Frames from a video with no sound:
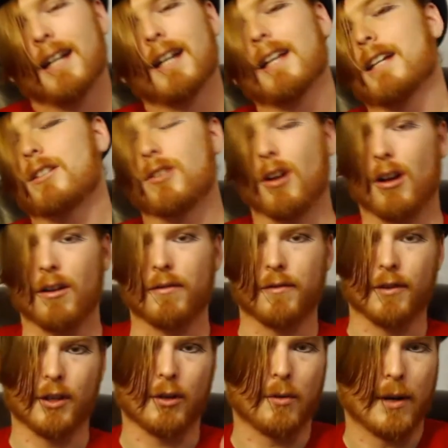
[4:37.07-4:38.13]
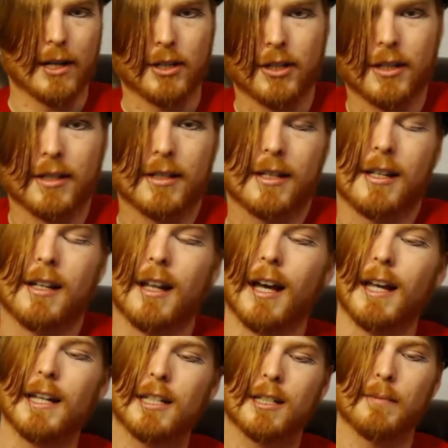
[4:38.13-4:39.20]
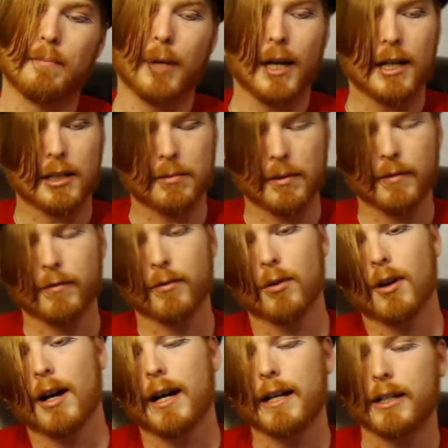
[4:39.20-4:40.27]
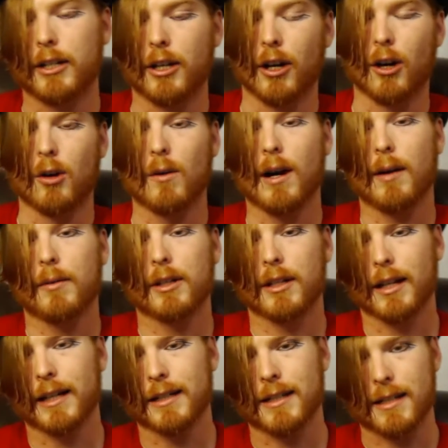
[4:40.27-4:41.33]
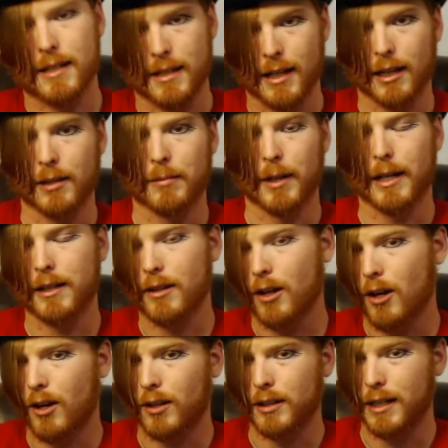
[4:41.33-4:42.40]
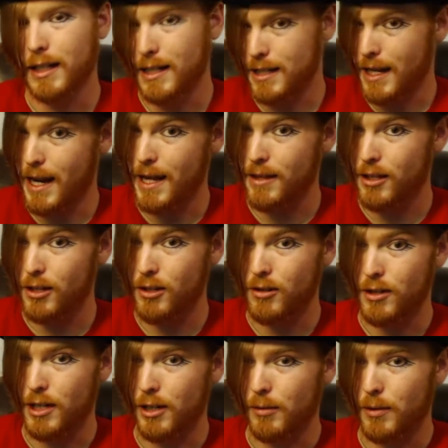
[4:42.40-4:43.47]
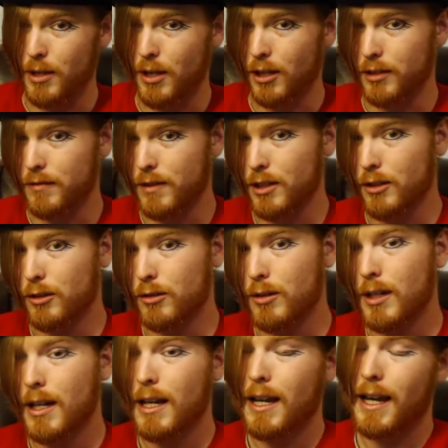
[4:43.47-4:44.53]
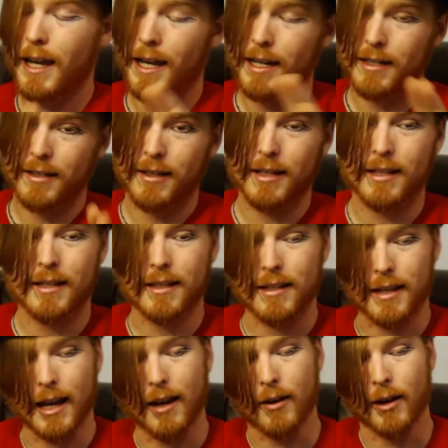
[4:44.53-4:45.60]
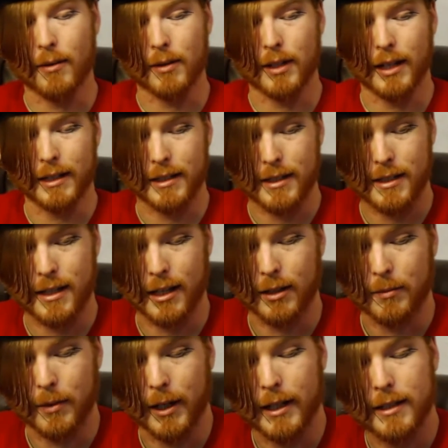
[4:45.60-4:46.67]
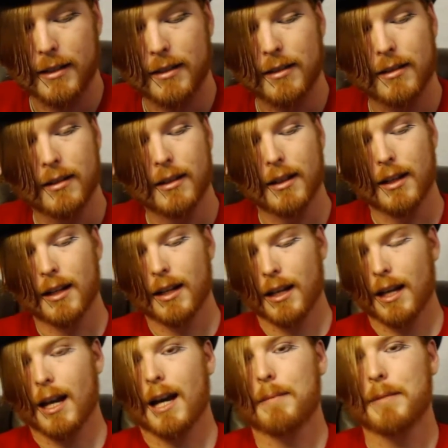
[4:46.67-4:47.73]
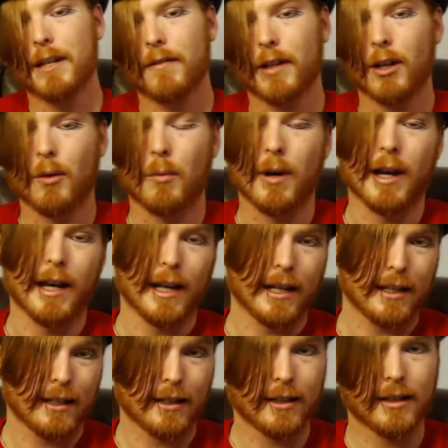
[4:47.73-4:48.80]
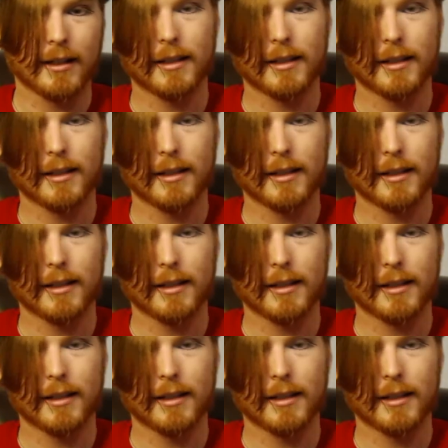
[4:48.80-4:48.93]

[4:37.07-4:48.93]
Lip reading: That's all for the questions tonight, but before I go, I would like to celebrate the holidays and the New Year with all of you, and this is how I would like to celebrate. I'm giving away